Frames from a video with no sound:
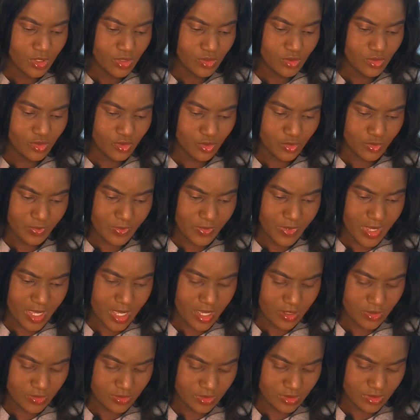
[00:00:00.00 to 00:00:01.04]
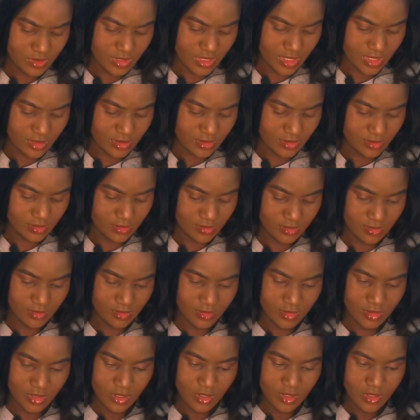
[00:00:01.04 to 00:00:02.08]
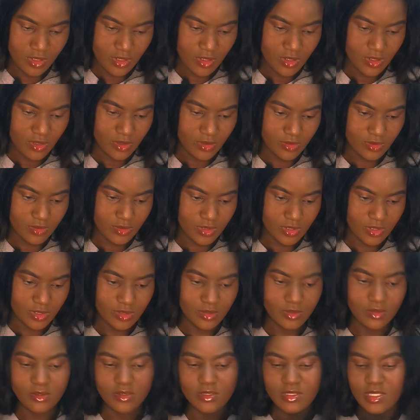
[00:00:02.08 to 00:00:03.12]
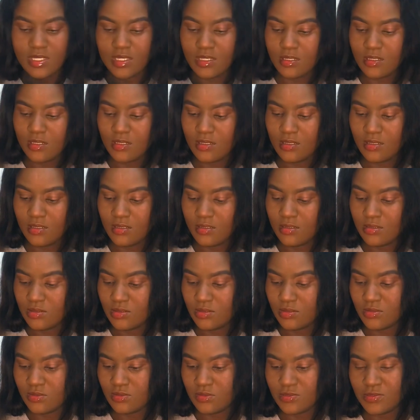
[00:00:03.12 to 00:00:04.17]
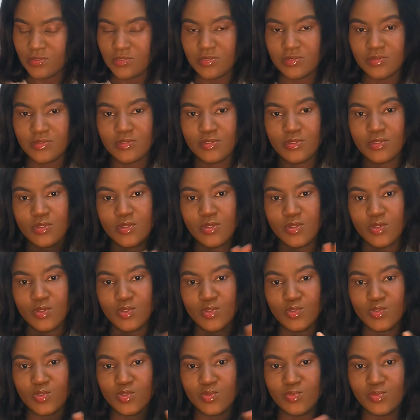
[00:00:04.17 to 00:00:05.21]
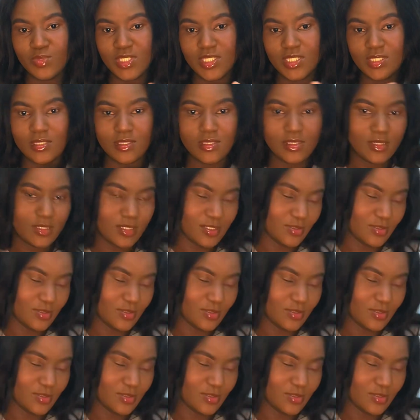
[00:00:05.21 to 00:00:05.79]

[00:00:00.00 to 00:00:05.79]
you know, pouch and the other stuff. Make it